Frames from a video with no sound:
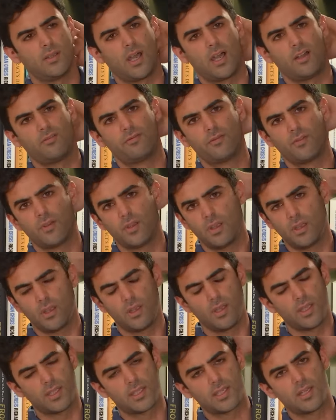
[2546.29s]

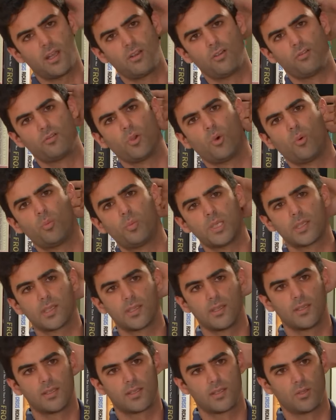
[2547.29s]
It's none of your
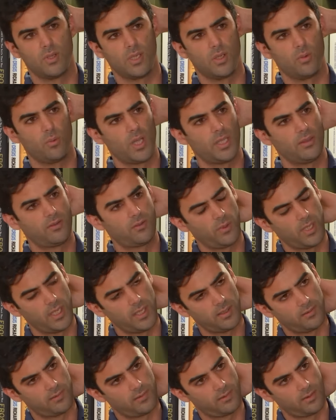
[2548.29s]
business who he went
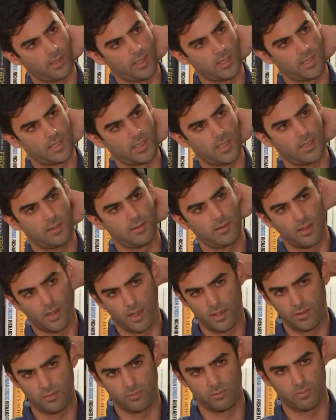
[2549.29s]
with. I said,
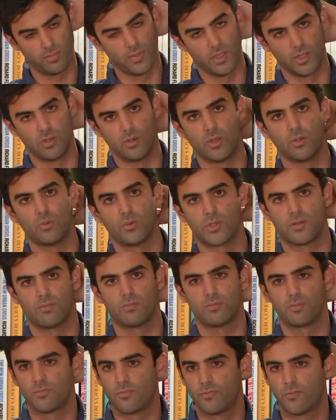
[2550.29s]
he was
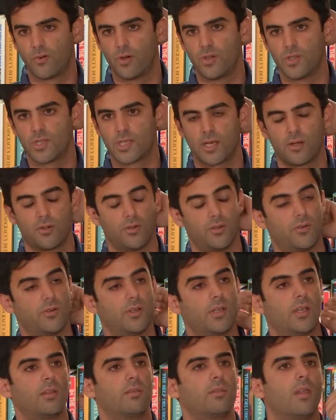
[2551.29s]
the foreign
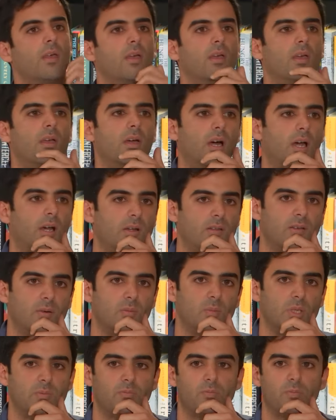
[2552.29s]
secretary. And Harry
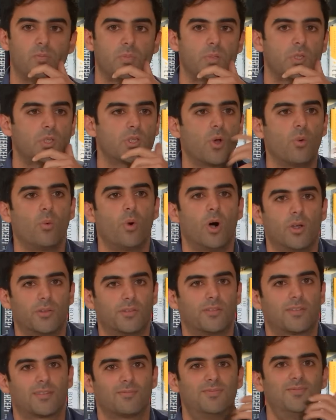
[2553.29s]
told me, so
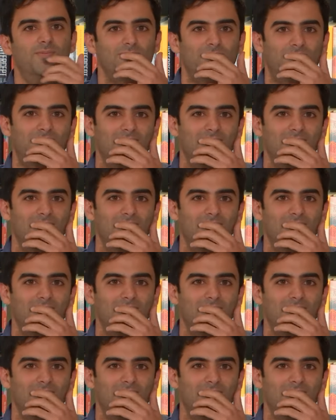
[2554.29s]
what?